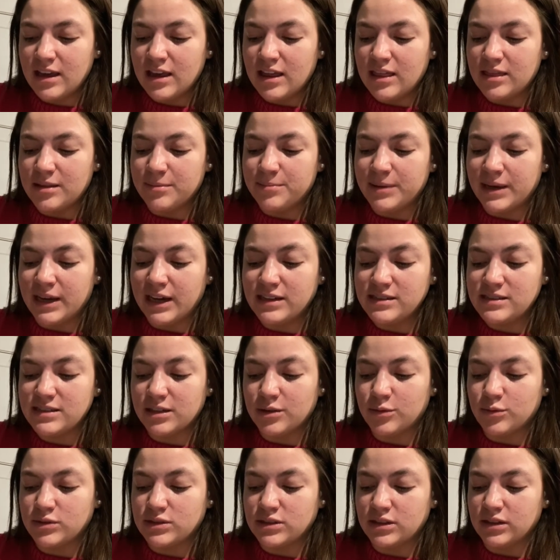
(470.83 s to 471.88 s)
The
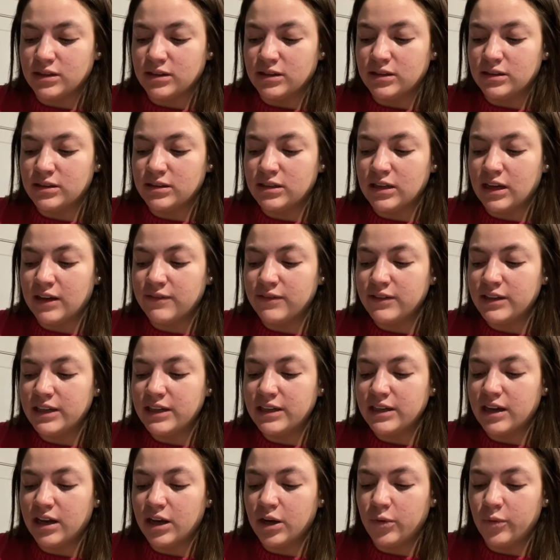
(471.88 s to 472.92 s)
painting was a lovely
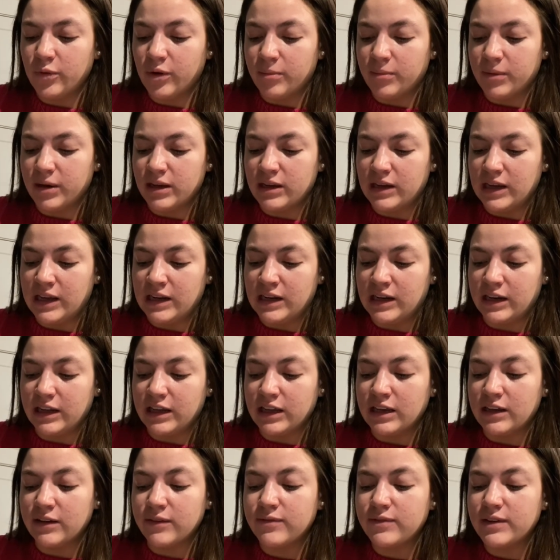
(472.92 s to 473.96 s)
young woman in an
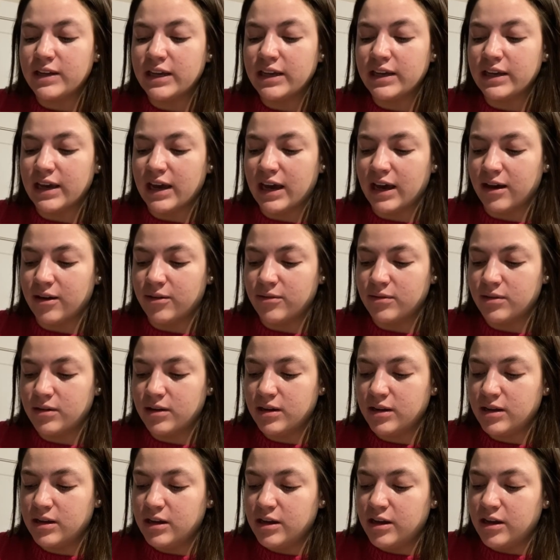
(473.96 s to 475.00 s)
evening gown.
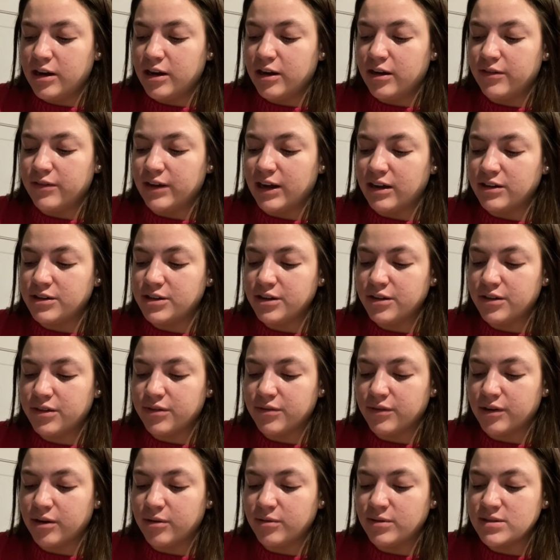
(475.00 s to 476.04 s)
Around her
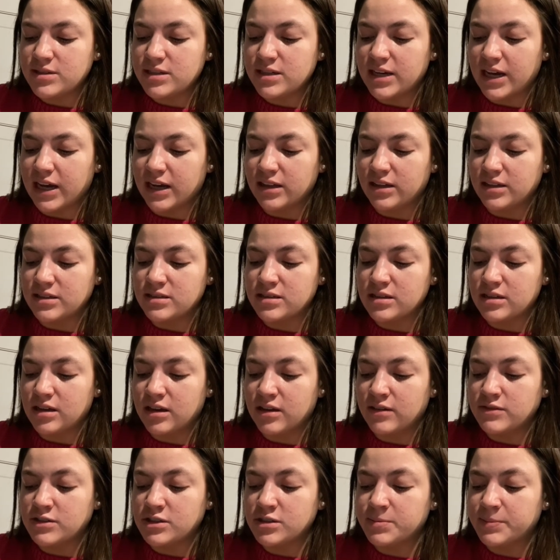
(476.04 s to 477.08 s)
throat was a necklace
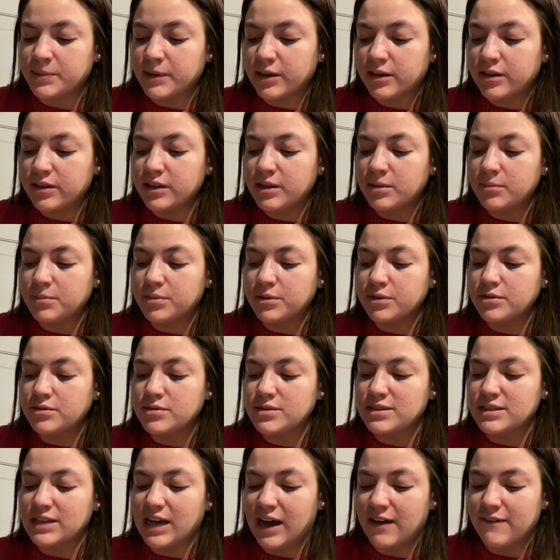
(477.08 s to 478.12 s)
of sparkling blue
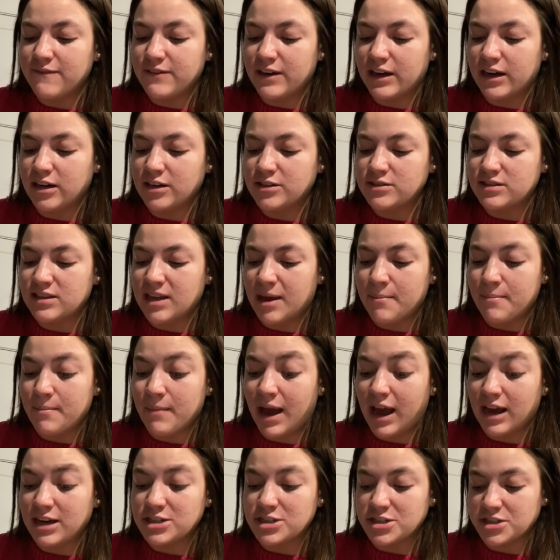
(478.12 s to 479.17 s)
sapphires that
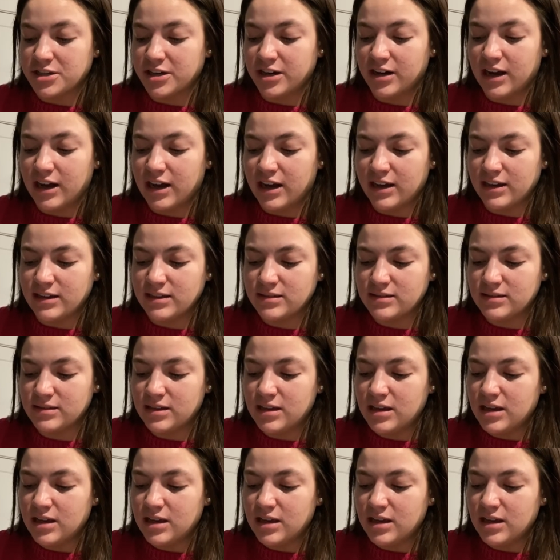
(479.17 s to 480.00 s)
matched her eyes.